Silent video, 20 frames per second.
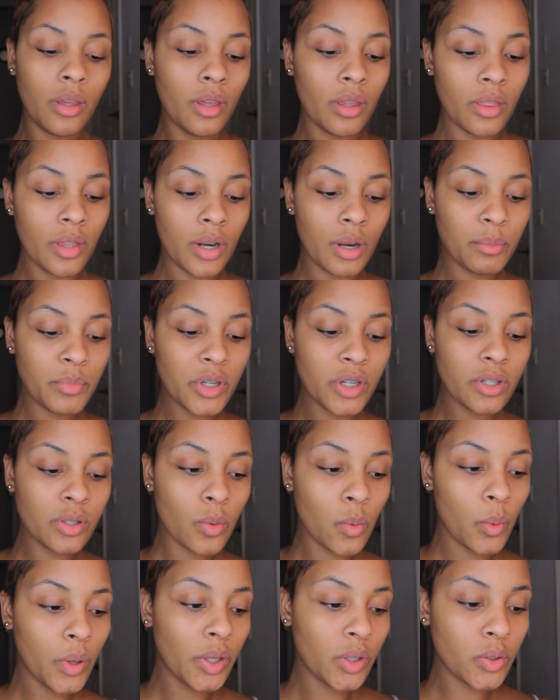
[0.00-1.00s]
And then I'm
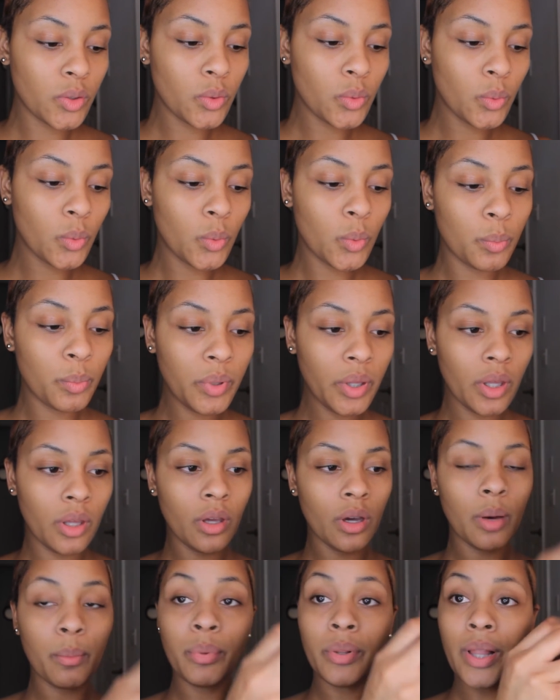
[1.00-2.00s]
just going to
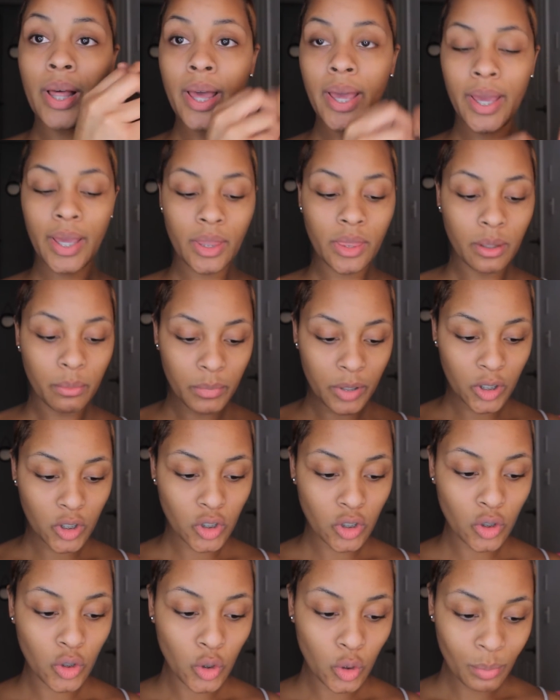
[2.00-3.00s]
be applying the
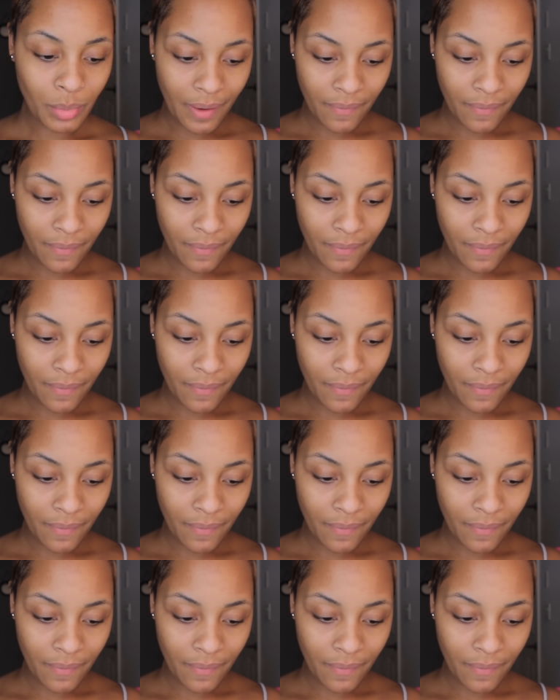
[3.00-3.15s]
mixture to